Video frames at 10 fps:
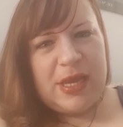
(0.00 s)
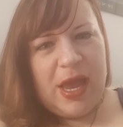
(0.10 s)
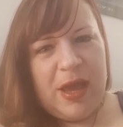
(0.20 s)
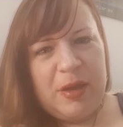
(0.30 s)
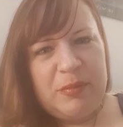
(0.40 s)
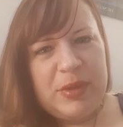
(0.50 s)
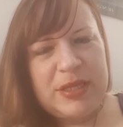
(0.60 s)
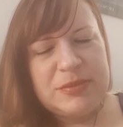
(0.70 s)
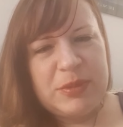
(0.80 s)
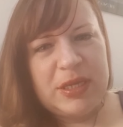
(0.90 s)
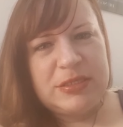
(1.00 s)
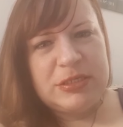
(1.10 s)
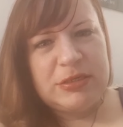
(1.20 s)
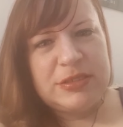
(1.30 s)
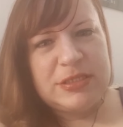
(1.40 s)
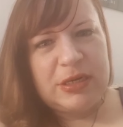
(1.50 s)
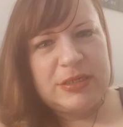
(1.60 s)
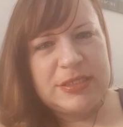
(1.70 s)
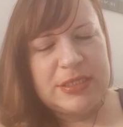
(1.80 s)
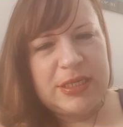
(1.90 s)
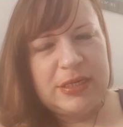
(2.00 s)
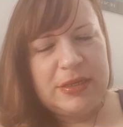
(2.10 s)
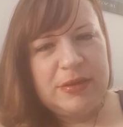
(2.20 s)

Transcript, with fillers: Um, it's because you're a star seed.